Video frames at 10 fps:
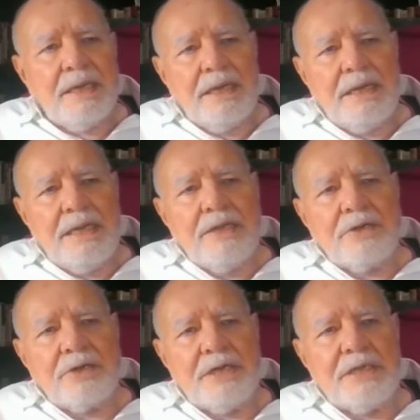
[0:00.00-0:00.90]
an
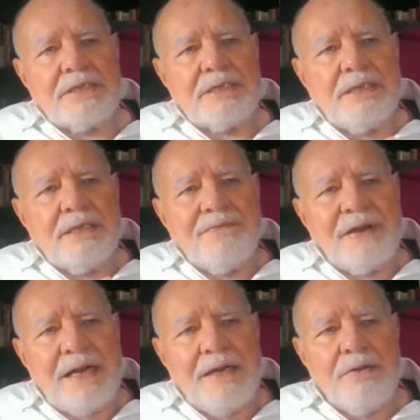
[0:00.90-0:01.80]
increase in the
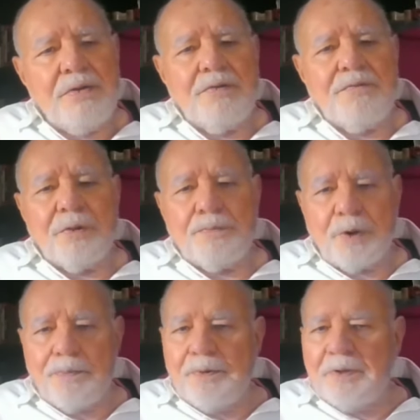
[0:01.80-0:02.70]
value of your
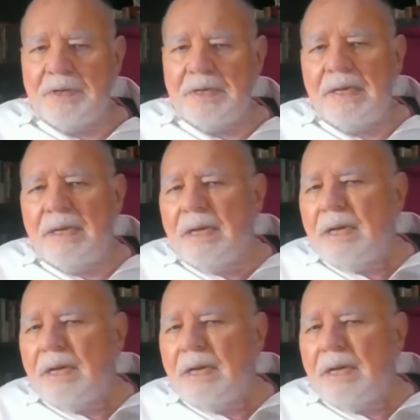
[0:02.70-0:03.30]
property